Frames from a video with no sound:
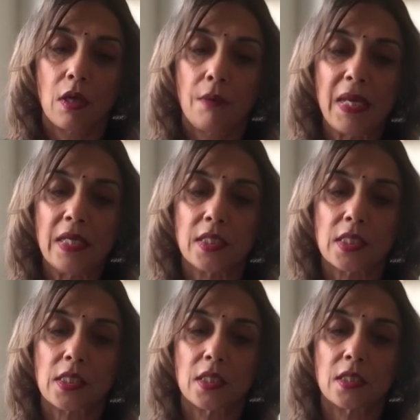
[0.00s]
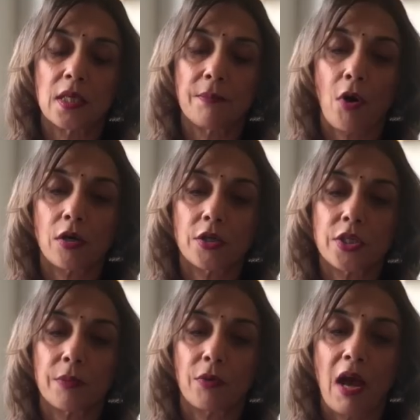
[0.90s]
being distant in
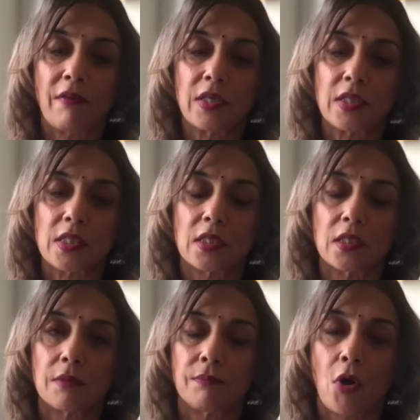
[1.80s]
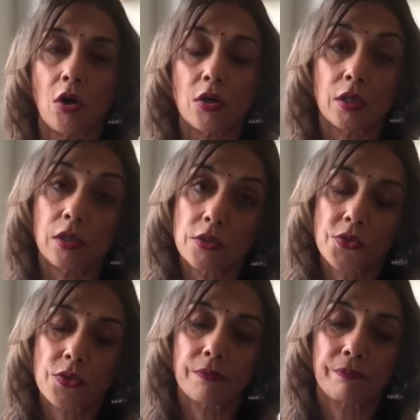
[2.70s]
partnership or having distant
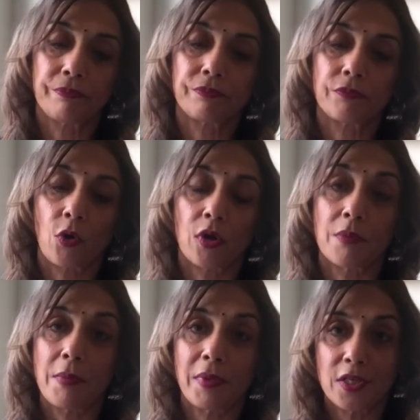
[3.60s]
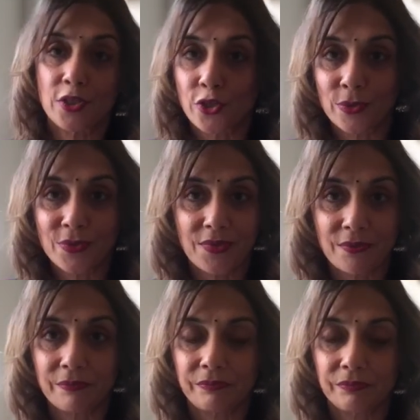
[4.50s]
partners, or commitment issues.